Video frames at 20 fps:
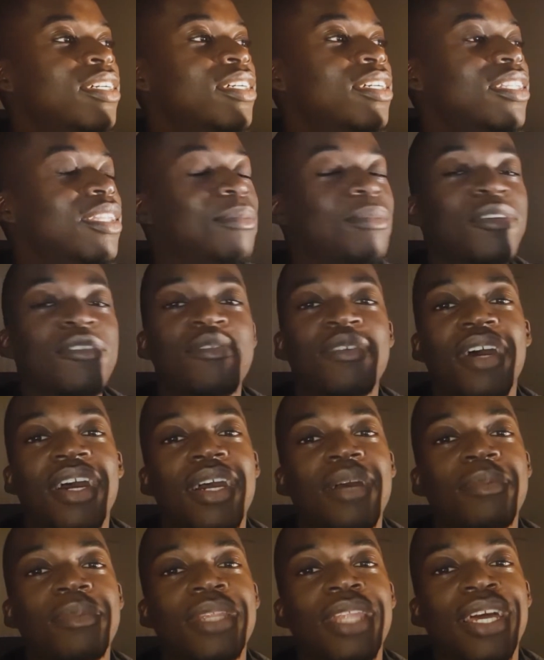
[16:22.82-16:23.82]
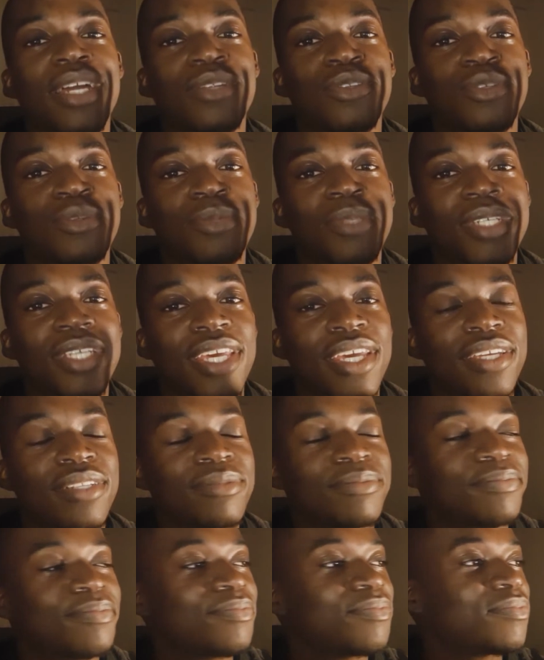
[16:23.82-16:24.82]
Let me fire up Lightroom
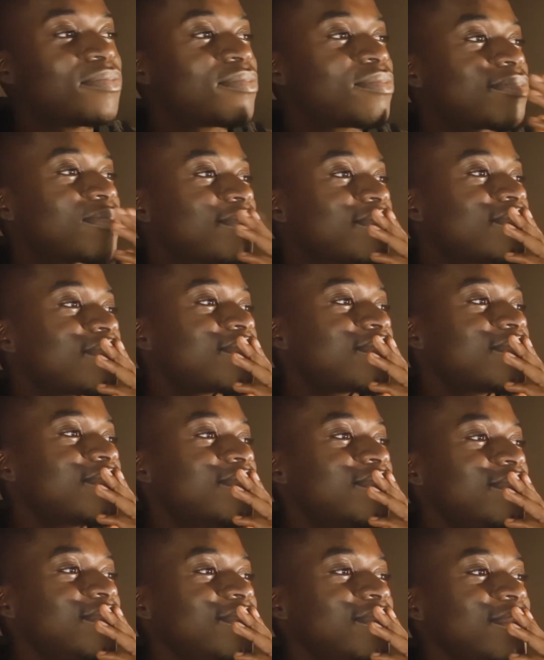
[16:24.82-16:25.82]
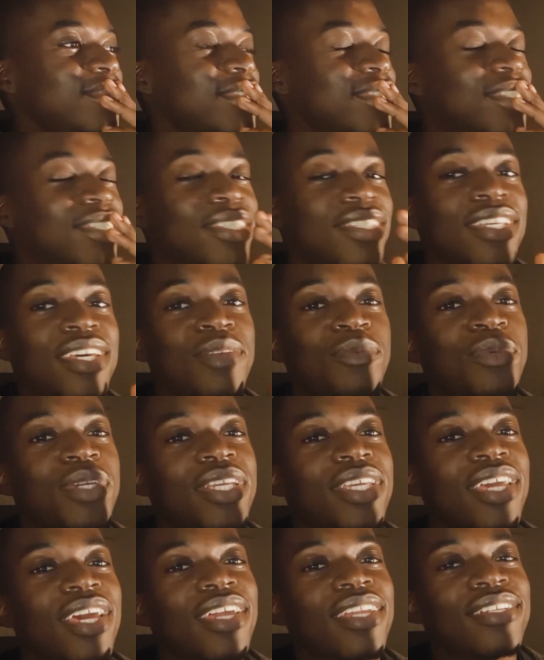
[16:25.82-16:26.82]
again so that we
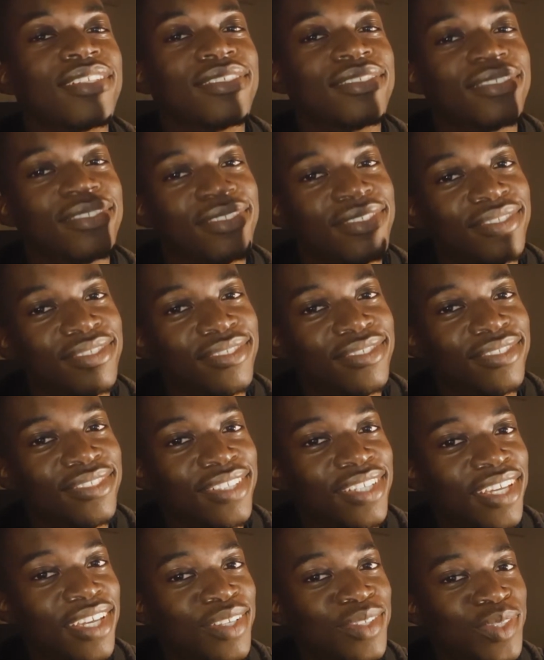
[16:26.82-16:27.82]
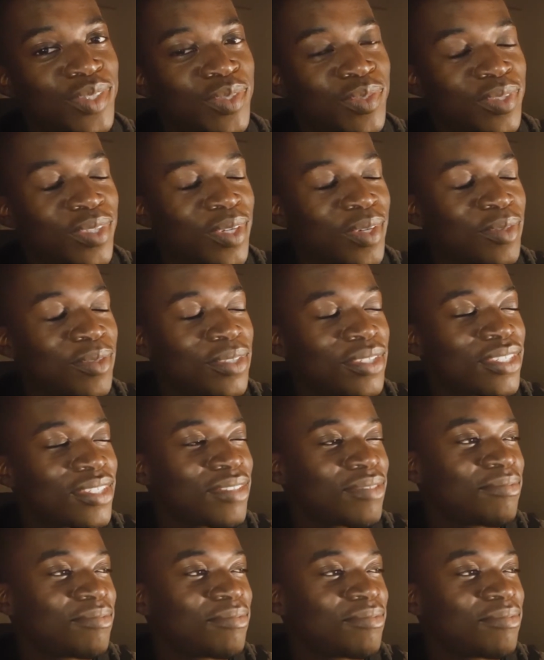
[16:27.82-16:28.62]
can get to those.